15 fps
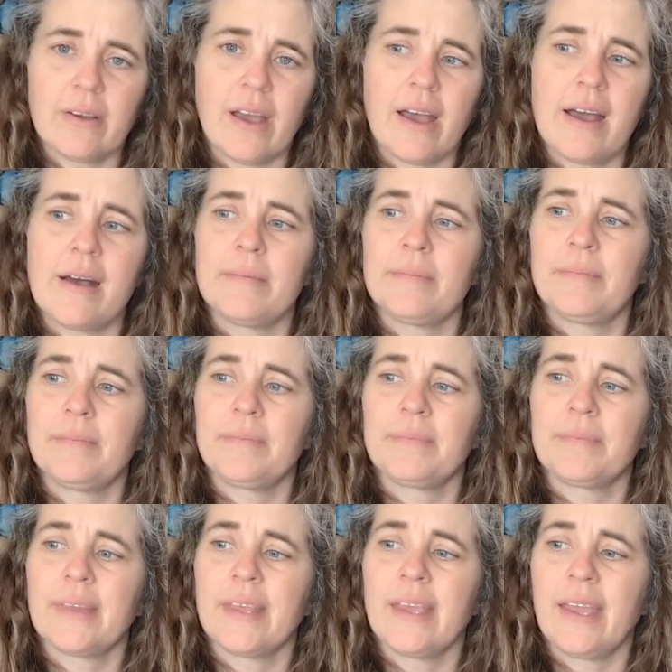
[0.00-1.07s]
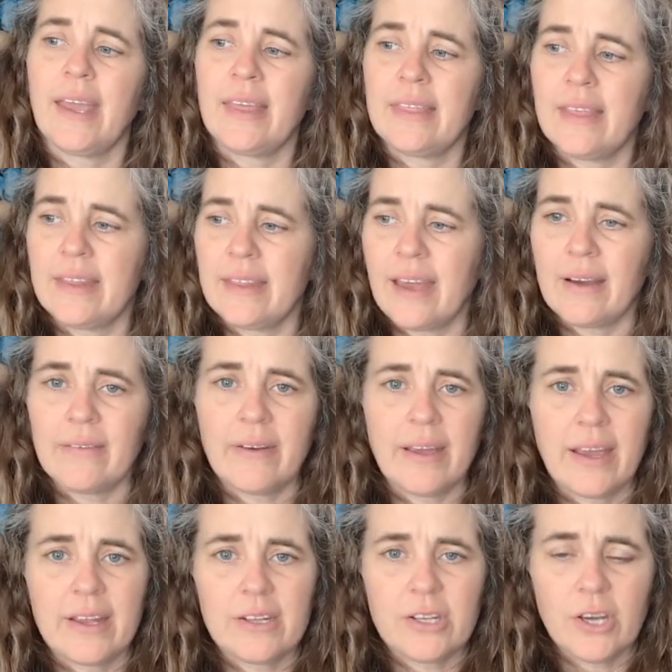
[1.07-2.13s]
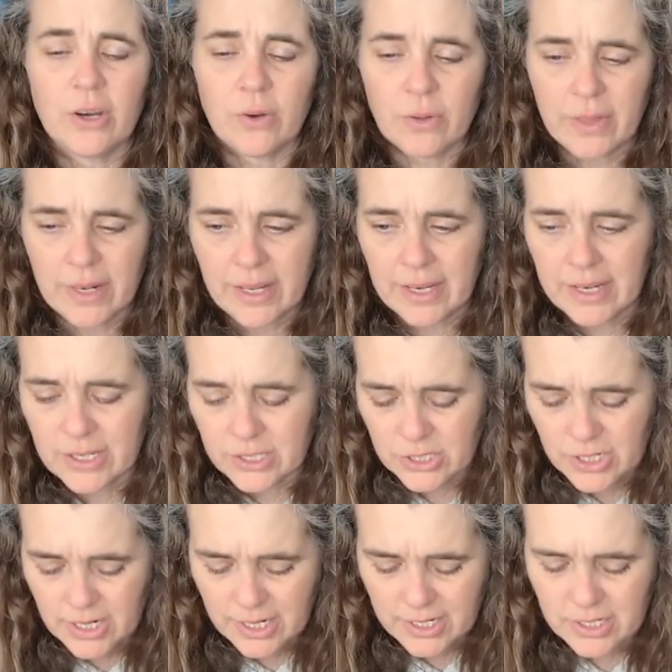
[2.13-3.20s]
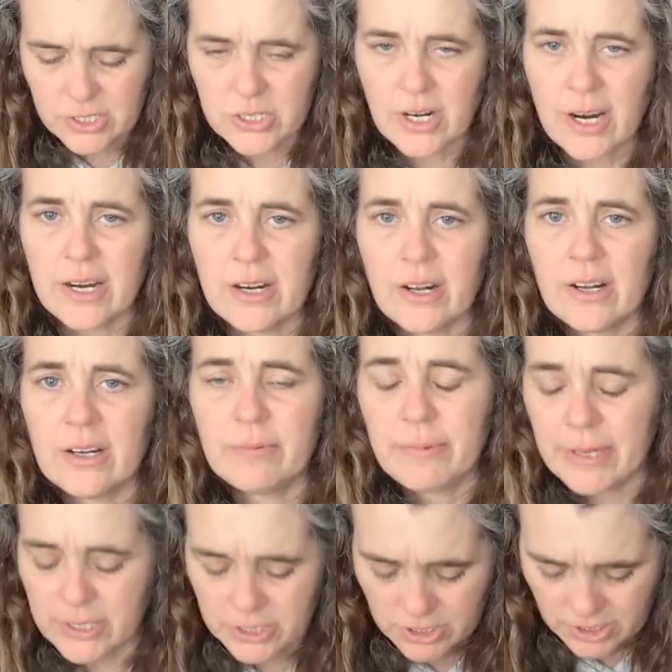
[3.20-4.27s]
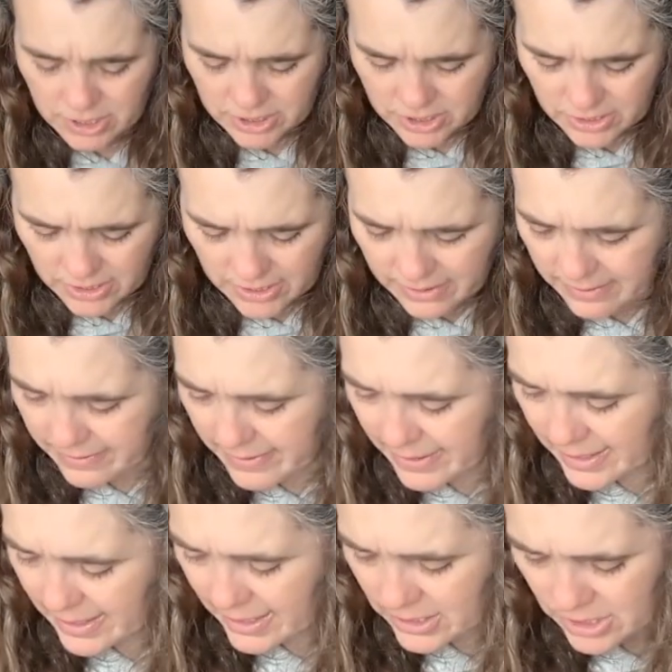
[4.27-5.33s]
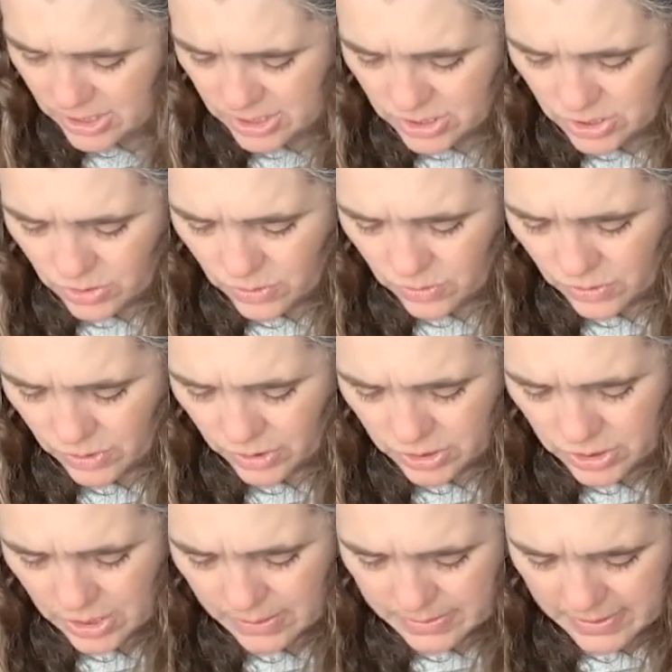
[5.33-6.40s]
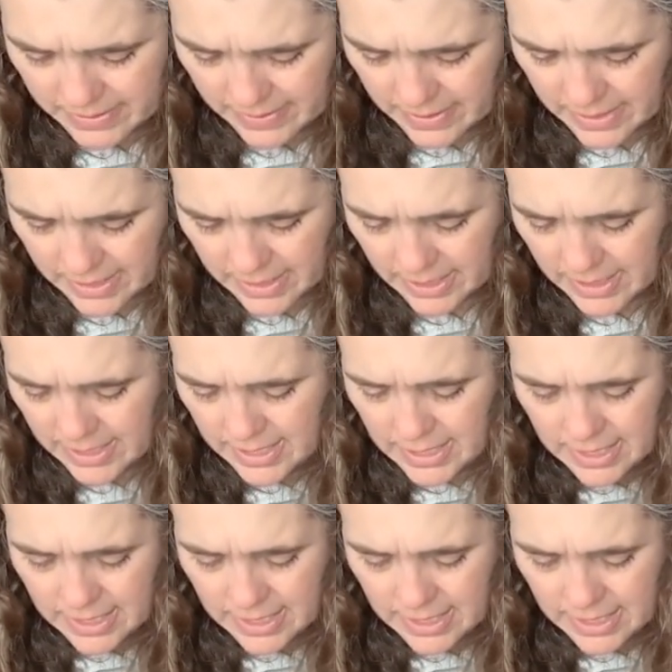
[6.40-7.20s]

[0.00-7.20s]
And then that way I know that I can kind of try it on and make sure it's going to fit. I just totally dropped everything.